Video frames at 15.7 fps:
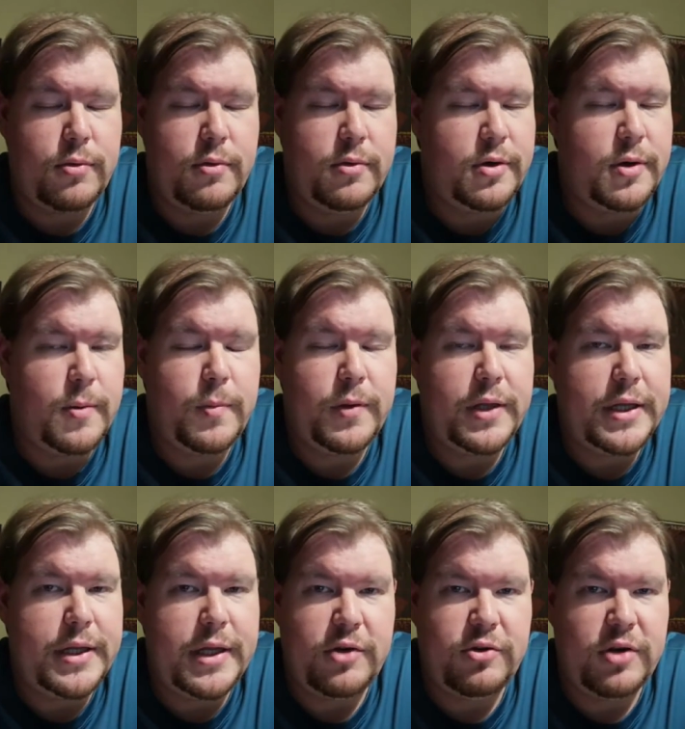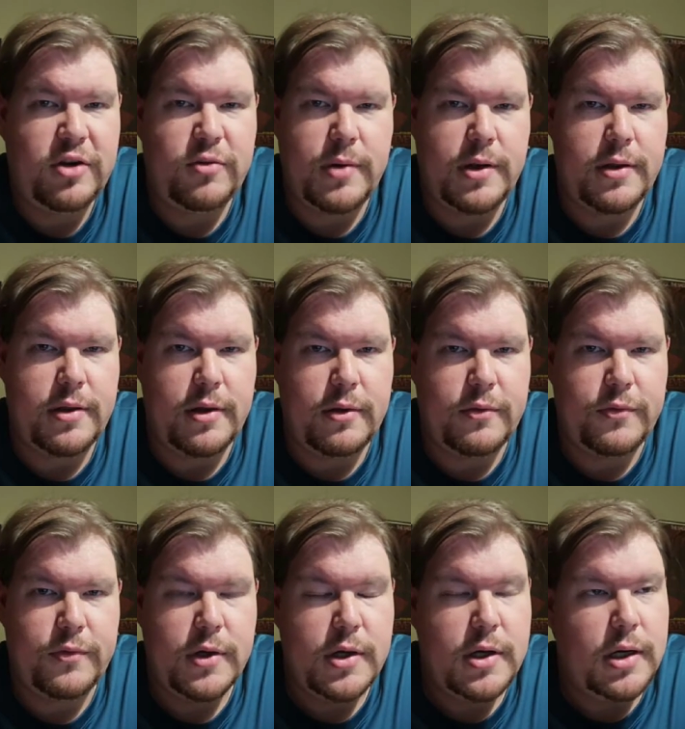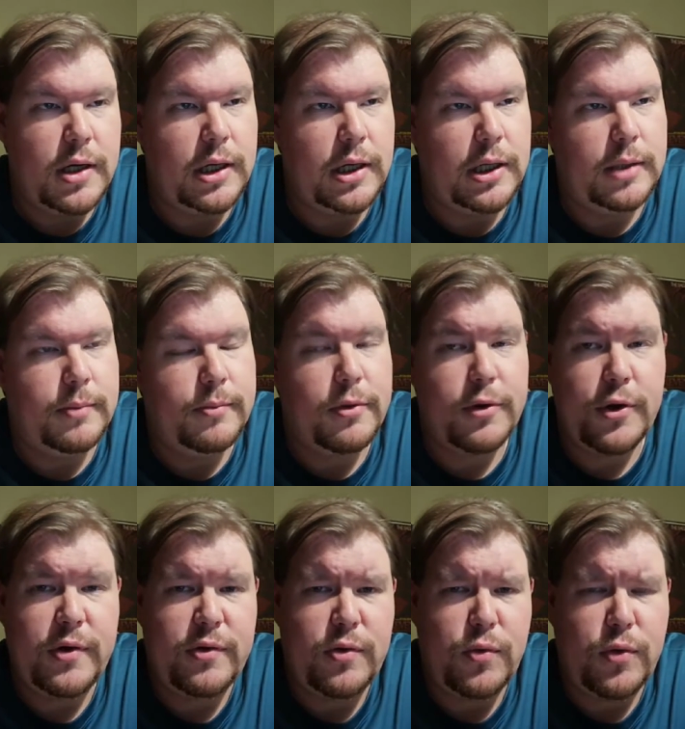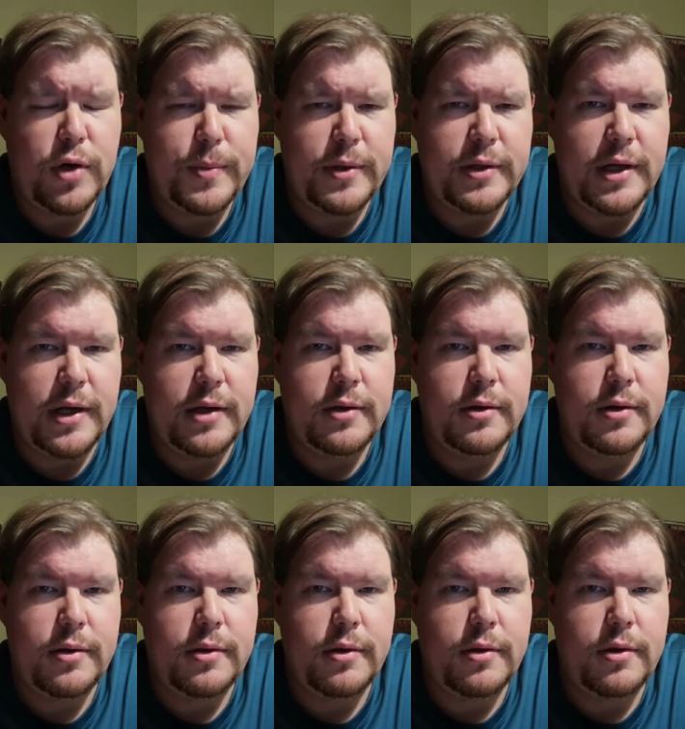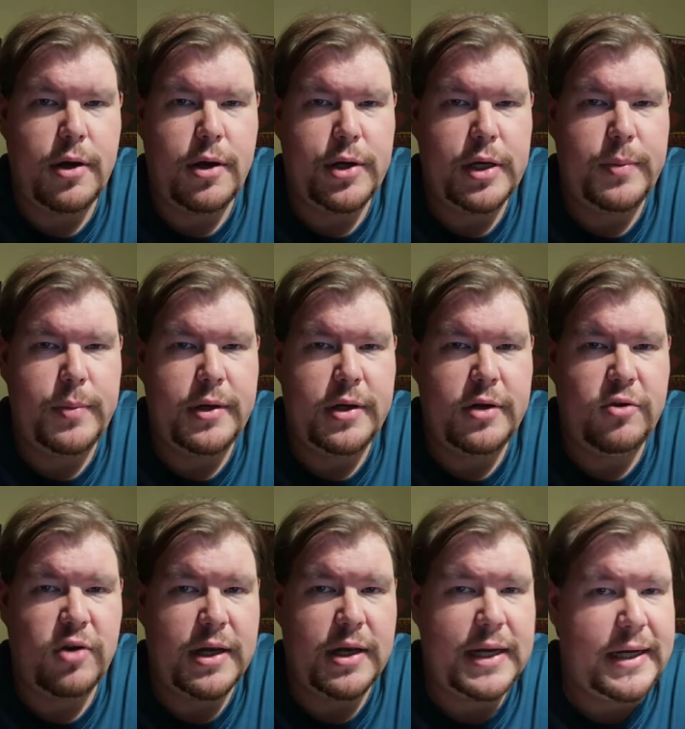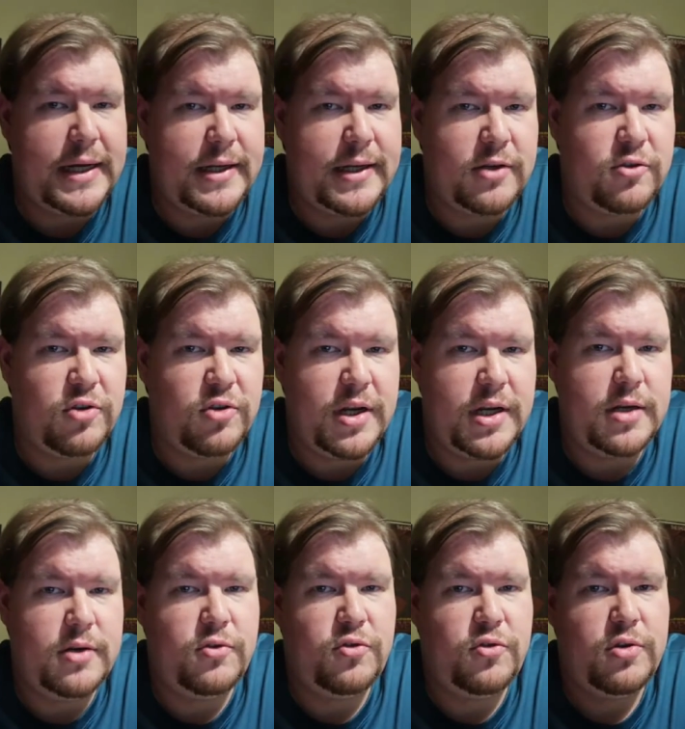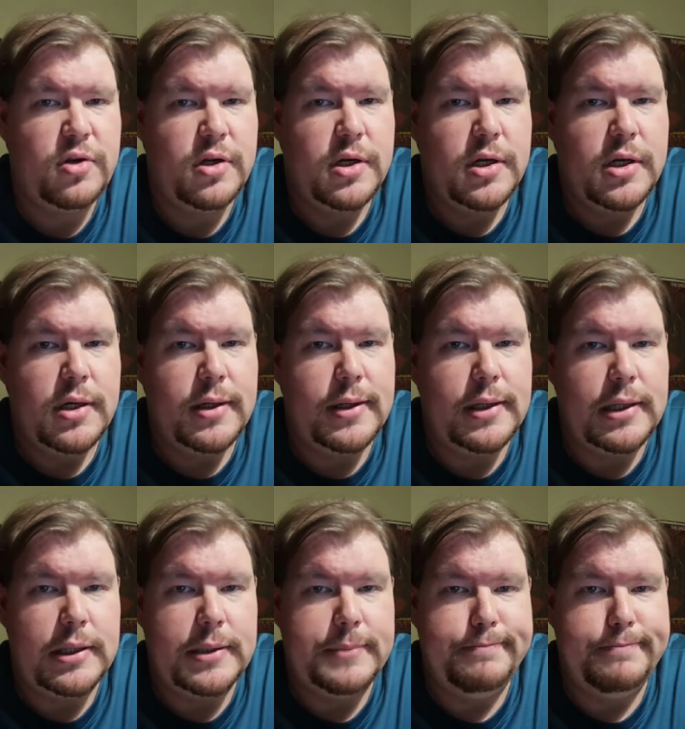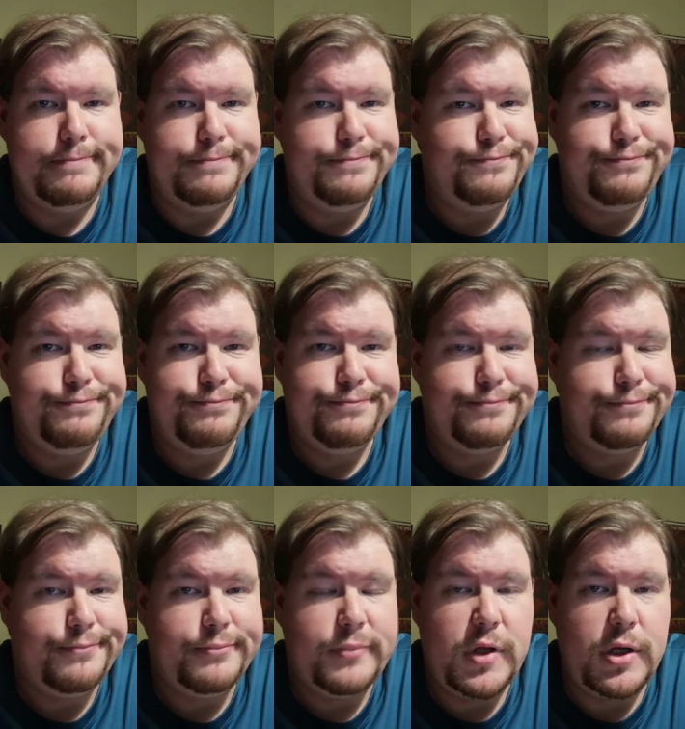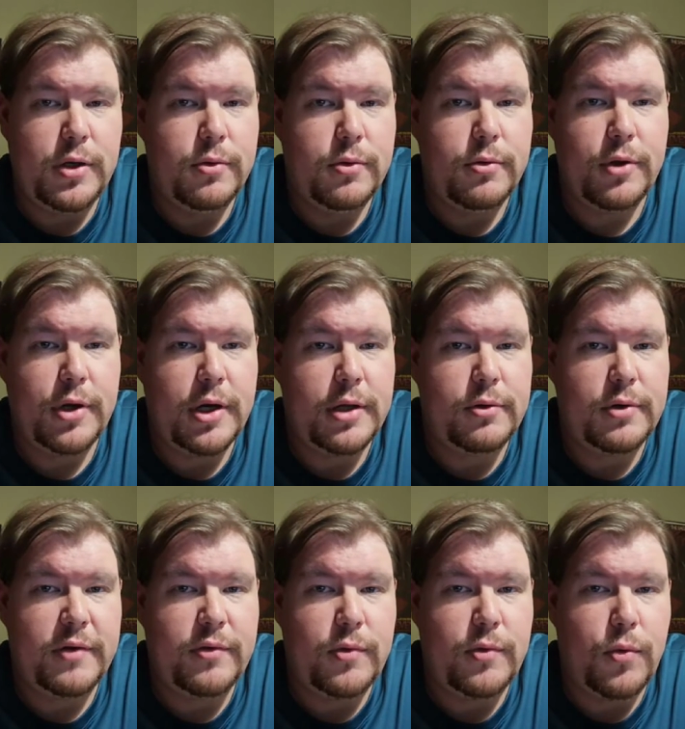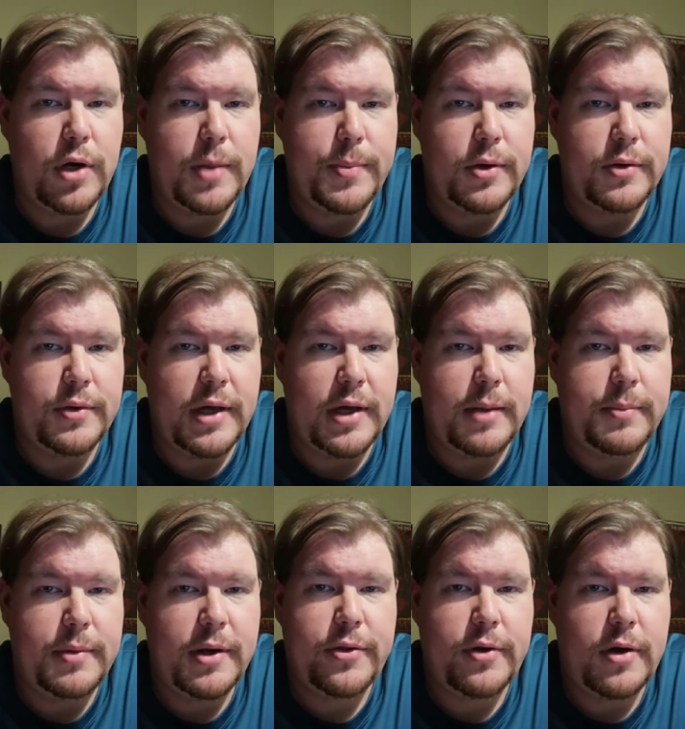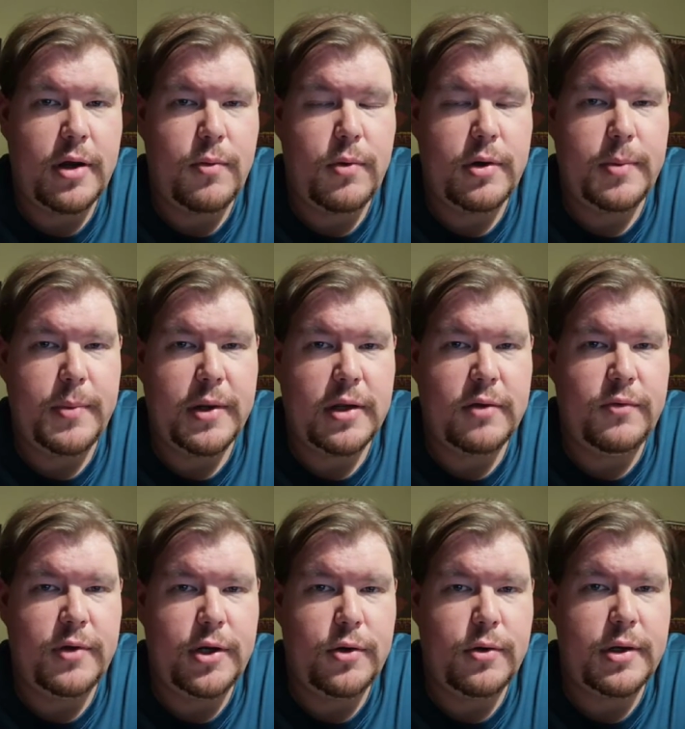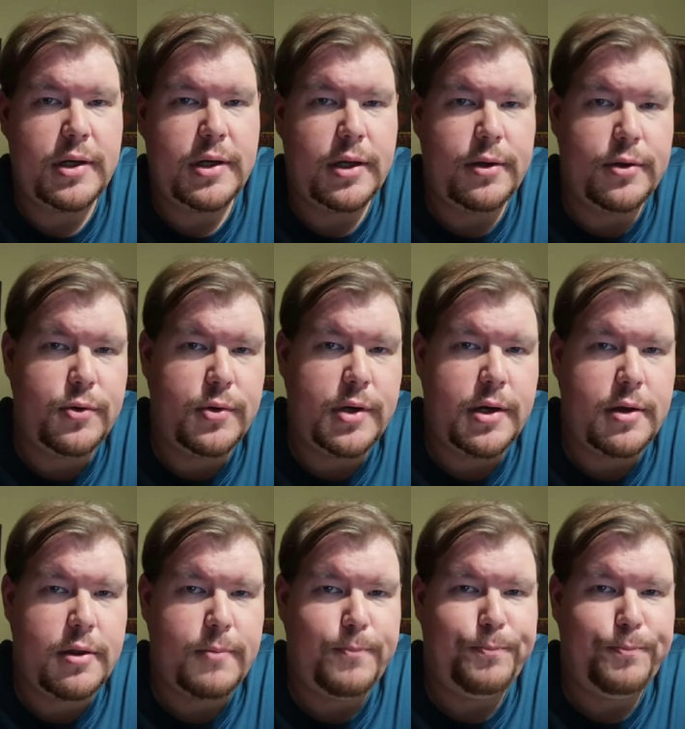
completely change myself um, so you don't have to worry about that it's, it's not gonna be a gigantic change um, you know so you guys don't have to worry about that but i thought i wanted to make a video and tell you guys